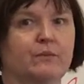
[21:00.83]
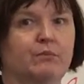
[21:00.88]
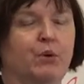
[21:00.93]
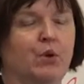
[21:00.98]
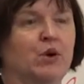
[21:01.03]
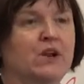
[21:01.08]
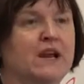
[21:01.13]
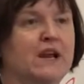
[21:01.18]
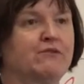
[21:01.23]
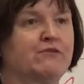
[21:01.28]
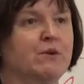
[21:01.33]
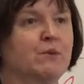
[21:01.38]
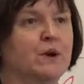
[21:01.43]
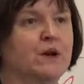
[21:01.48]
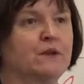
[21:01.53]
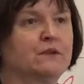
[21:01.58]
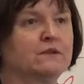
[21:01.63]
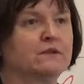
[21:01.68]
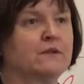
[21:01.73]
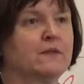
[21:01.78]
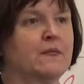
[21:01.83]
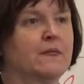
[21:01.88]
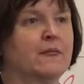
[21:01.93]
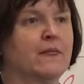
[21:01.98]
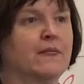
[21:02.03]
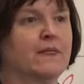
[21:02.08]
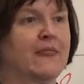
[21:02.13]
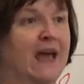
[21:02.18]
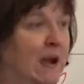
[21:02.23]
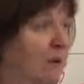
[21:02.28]
Point everyone.
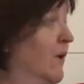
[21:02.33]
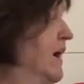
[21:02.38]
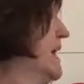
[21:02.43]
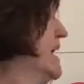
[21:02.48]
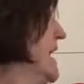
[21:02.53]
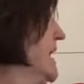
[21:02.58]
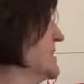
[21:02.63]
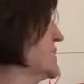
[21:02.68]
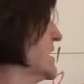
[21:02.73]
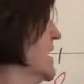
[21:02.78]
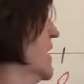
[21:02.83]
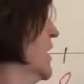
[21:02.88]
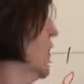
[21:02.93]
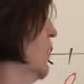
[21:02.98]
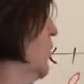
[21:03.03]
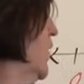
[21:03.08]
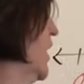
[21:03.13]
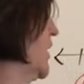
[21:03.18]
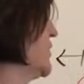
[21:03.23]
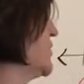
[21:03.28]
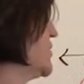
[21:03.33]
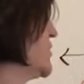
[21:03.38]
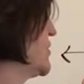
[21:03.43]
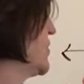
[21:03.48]
That way, yes. 1,